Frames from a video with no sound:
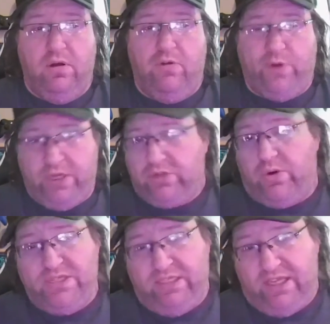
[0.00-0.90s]
Freaky
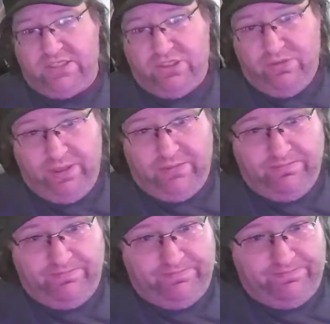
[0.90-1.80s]
Toys ain't that stupid.
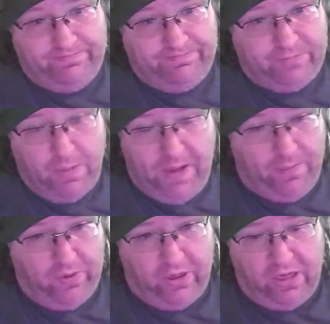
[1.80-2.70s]
The
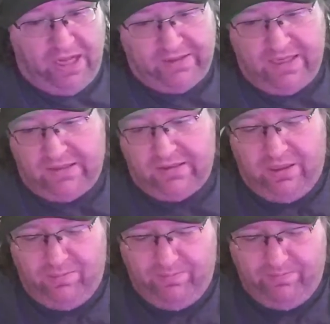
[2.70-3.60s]
people there are not that dumb.